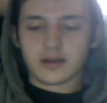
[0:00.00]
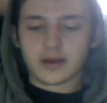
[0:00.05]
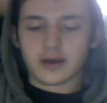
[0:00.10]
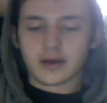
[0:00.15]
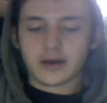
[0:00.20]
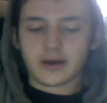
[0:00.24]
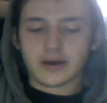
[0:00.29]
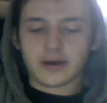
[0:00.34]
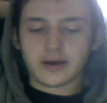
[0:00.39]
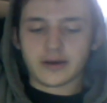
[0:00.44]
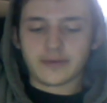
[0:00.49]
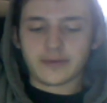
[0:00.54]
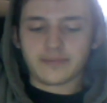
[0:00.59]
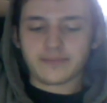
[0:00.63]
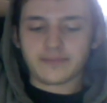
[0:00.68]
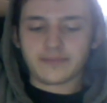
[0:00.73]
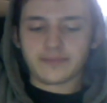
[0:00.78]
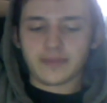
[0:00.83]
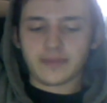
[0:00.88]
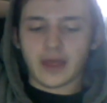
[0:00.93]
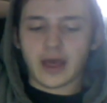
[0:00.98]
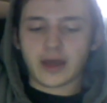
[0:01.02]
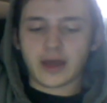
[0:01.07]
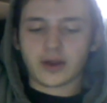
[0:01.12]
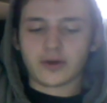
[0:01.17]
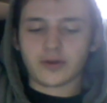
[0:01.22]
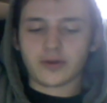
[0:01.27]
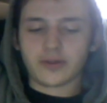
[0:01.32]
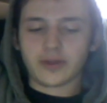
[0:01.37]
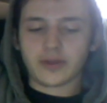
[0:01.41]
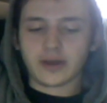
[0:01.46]
add
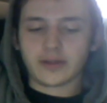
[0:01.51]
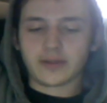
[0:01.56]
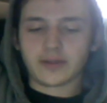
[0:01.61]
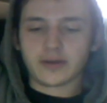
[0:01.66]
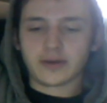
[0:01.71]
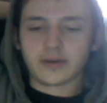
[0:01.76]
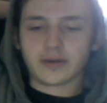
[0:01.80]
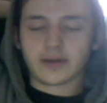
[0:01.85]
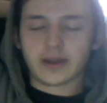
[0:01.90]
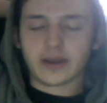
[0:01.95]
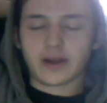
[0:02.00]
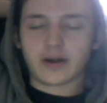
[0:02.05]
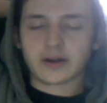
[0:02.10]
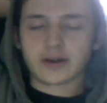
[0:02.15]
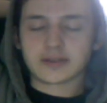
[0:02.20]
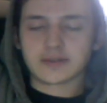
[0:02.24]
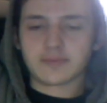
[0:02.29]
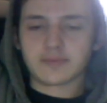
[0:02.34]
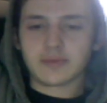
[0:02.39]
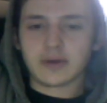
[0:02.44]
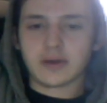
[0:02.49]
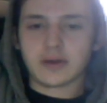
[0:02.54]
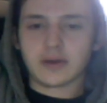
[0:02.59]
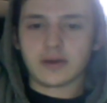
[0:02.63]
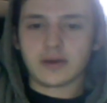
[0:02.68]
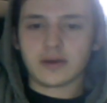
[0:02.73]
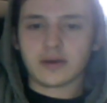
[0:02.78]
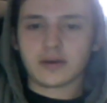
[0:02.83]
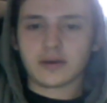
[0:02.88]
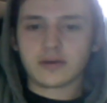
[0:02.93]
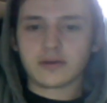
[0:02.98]
all like the
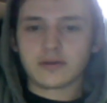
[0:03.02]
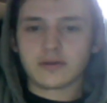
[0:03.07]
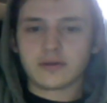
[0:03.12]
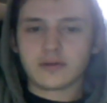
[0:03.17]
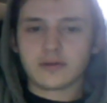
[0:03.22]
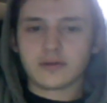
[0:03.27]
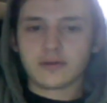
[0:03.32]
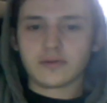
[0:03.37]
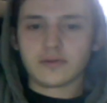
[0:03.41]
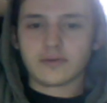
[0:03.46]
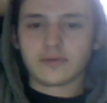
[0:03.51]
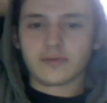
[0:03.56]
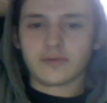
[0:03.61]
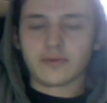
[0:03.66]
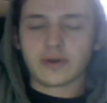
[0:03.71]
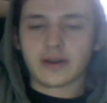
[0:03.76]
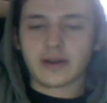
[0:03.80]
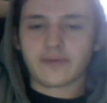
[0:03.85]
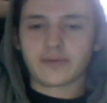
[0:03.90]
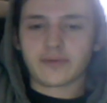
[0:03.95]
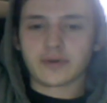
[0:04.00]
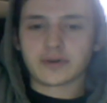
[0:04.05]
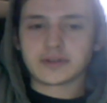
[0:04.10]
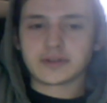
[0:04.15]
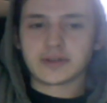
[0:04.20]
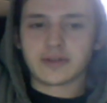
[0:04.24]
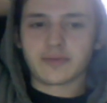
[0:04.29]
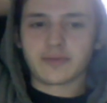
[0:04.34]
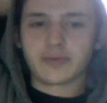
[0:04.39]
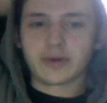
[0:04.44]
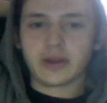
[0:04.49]
RSMB whatever
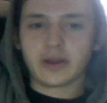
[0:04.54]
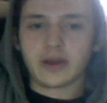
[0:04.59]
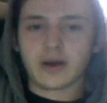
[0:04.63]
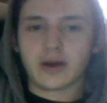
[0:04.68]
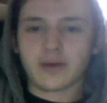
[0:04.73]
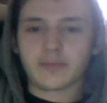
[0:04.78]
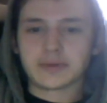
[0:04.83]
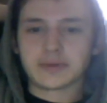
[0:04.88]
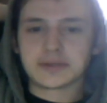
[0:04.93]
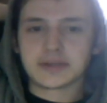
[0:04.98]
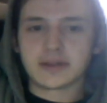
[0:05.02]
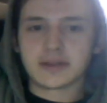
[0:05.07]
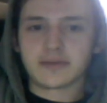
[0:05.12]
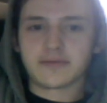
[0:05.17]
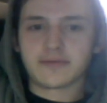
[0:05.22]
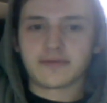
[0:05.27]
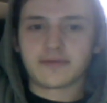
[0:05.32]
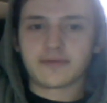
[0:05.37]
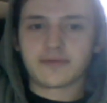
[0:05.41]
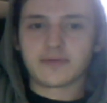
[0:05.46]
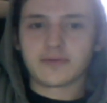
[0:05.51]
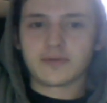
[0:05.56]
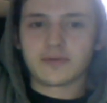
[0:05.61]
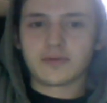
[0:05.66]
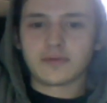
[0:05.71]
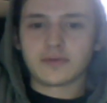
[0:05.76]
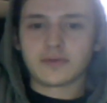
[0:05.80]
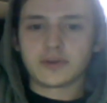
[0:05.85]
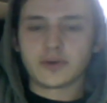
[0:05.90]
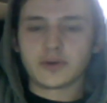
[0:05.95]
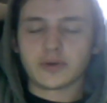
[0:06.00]
to the pre-comp instead of
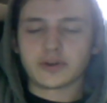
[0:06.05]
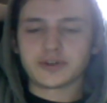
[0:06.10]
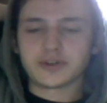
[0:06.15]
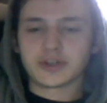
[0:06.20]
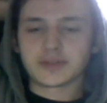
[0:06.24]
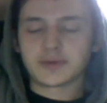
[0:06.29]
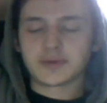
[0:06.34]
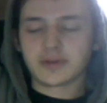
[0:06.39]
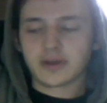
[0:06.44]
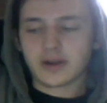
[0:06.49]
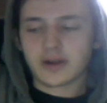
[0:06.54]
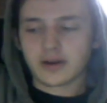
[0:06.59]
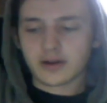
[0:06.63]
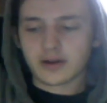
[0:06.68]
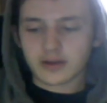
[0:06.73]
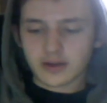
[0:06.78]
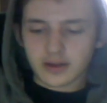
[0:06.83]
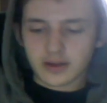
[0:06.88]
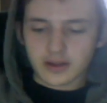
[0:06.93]
to an adjustment layer,